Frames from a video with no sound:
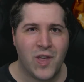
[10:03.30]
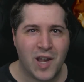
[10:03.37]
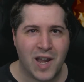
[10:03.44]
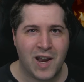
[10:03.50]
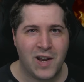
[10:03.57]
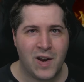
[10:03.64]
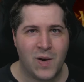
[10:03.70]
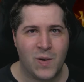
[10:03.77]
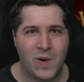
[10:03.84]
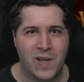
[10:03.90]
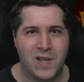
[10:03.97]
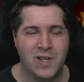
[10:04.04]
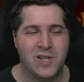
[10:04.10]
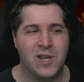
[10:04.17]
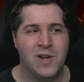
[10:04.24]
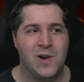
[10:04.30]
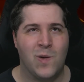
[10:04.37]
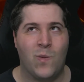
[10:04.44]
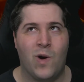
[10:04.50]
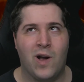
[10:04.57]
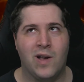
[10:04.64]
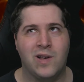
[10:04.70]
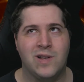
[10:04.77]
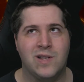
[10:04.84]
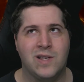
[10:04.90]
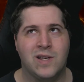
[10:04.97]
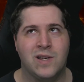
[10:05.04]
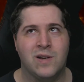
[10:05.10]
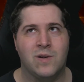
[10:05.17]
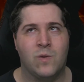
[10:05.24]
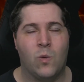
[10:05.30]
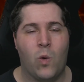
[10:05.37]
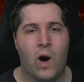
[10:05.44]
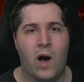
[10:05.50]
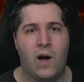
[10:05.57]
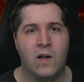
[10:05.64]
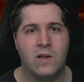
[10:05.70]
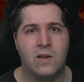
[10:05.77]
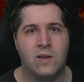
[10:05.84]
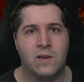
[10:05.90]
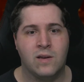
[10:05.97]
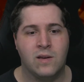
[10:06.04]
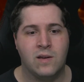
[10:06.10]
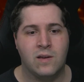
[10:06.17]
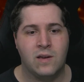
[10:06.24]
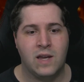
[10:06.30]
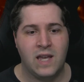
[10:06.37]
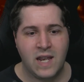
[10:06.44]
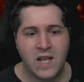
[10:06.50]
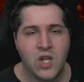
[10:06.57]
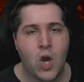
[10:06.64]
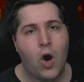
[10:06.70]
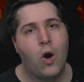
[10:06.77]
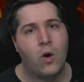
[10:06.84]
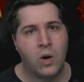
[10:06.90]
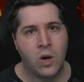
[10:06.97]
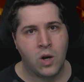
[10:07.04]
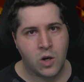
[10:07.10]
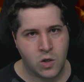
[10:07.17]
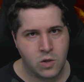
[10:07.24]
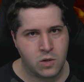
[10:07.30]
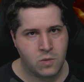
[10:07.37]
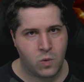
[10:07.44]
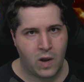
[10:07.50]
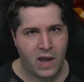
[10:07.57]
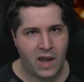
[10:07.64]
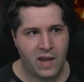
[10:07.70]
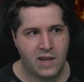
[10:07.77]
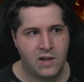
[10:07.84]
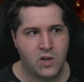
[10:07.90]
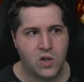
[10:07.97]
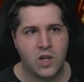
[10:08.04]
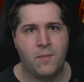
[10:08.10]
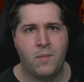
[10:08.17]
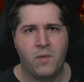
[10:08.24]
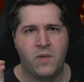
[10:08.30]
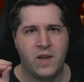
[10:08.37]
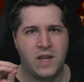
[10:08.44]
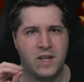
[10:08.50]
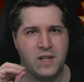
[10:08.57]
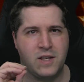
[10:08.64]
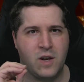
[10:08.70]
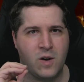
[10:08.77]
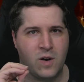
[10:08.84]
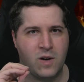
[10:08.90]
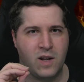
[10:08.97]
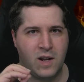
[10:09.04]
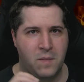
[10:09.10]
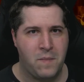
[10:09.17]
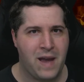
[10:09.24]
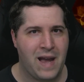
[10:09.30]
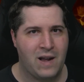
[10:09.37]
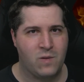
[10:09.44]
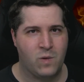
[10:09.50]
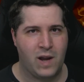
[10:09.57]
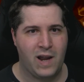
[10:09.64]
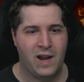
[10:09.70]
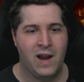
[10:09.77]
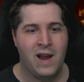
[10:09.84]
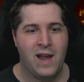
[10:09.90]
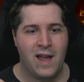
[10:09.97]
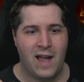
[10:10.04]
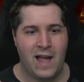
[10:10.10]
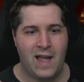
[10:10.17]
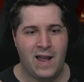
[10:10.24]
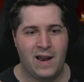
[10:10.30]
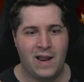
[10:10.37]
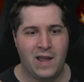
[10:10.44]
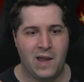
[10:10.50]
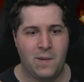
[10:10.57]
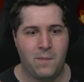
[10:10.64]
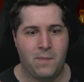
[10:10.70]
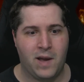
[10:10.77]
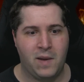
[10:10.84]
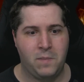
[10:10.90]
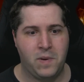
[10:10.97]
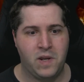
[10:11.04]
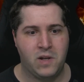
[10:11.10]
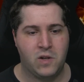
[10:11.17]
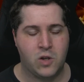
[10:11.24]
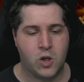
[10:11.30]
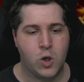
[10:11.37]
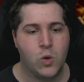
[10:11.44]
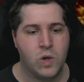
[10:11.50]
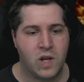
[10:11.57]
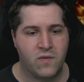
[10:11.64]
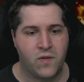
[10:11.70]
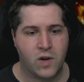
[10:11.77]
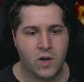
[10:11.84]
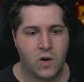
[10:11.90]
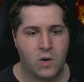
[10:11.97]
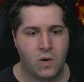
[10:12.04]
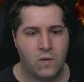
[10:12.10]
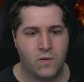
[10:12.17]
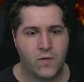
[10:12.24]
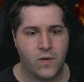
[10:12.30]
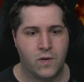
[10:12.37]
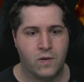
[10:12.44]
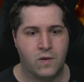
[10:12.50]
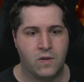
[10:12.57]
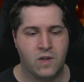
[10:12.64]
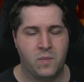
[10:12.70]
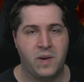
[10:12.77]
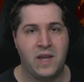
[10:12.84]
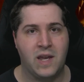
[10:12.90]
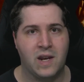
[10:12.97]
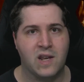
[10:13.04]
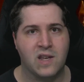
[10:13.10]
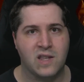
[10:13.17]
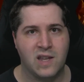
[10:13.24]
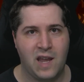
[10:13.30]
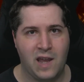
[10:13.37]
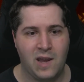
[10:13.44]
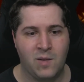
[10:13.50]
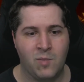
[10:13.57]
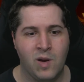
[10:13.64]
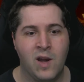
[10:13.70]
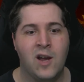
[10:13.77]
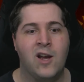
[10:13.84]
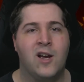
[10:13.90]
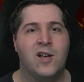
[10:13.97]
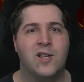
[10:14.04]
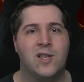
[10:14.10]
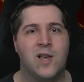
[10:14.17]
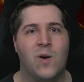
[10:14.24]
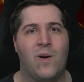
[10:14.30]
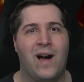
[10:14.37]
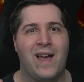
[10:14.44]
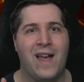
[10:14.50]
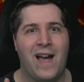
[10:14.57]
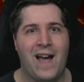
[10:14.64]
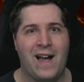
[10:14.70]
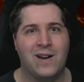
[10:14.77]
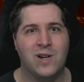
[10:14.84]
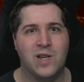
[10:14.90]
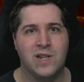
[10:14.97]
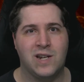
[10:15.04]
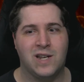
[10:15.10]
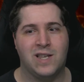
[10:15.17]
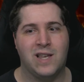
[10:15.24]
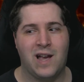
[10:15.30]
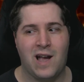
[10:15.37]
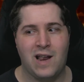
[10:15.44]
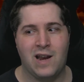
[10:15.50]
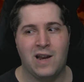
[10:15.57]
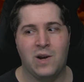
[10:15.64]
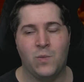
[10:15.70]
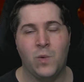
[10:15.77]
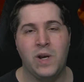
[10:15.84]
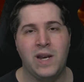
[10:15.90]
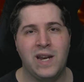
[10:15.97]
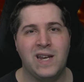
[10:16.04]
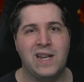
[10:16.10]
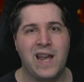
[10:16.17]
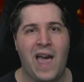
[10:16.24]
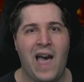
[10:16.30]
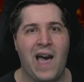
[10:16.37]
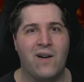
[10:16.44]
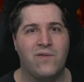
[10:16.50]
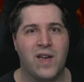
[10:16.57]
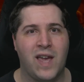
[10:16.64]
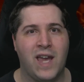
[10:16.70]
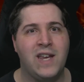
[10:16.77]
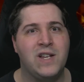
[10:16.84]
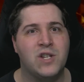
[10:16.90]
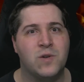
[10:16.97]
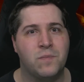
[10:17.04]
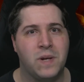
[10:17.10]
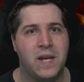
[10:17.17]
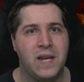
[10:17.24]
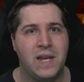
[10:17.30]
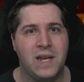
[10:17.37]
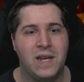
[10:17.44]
I noticed was, while it is hard in a good way, some of it is hard in a bad way. and it might be too difficult for the beginning of the game. So I actually decided we need to have HP